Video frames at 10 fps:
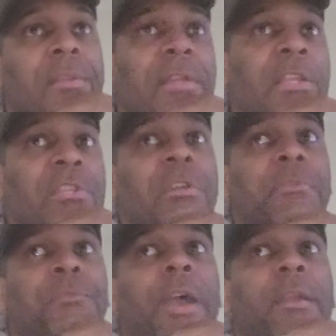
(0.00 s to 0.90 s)
he's a
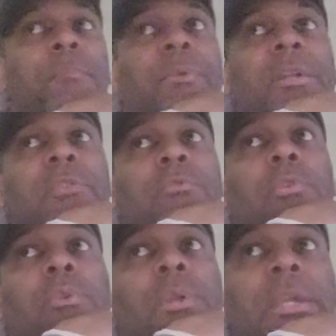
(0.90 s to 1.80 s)
good fighter, but, you
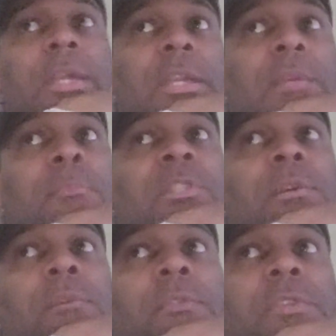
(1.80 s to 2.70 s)
know, he
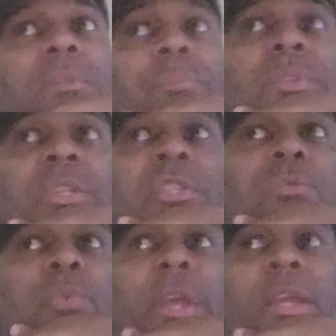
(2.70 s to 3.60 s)
himself is in a
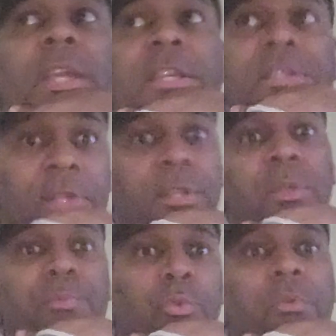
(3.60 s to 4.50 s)
position where he's still in
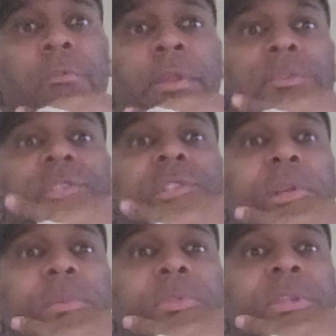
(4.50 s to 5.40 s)
the proving ground stage
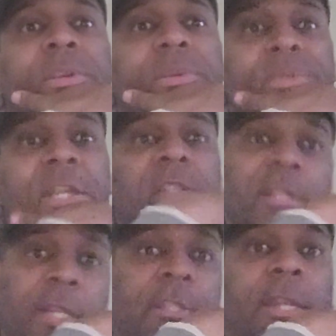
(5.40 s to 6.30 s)
to
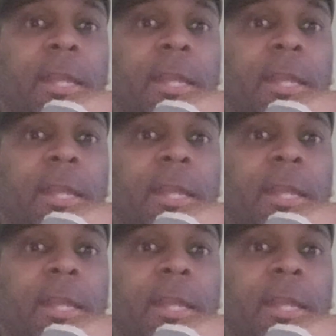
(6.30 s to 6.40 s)
get to